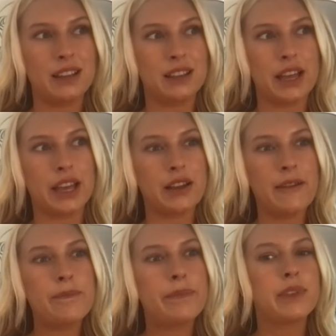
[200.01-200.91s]
like
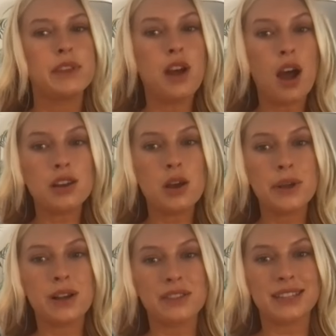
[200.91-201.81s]
not
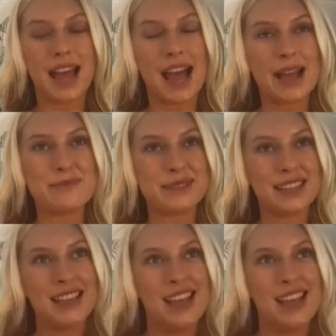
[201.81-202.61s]
knowing on the times,